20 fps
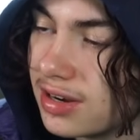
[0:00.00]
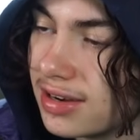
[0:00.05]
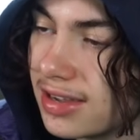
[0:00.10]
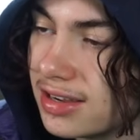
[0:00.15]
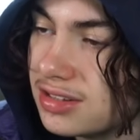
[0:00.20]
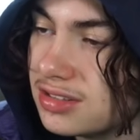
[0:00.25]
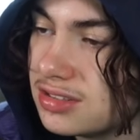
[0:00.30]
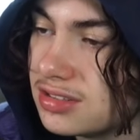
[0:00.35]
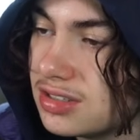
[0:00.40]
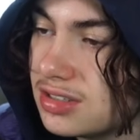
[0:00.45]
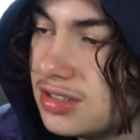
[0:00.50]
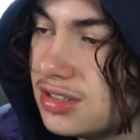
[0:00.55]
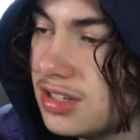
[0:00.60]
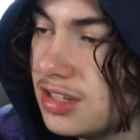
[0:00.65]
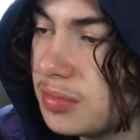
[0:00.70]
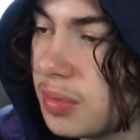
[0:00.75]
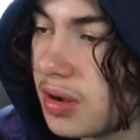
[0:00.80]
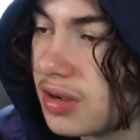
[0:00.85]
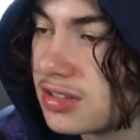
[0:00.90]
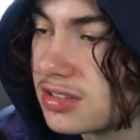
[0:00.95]
latency
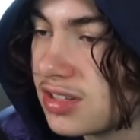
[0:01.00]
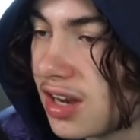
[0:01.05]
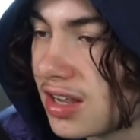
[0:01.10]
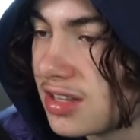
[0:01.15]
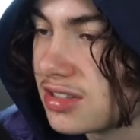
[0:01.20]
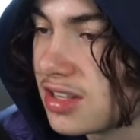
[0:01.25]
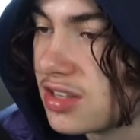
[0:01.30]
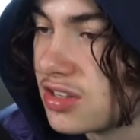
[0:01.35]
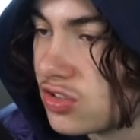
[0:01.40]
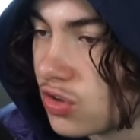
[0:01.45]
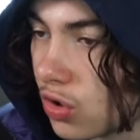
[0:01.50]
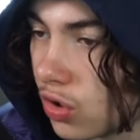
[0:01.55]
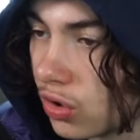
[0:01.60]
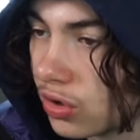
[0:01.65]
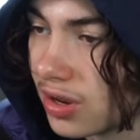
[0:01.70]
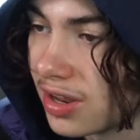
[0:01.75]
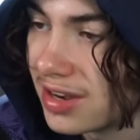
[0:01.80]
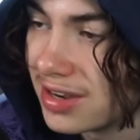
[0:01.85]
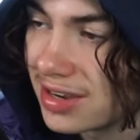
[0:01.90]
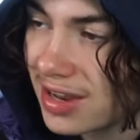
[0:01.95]
debug stats as on,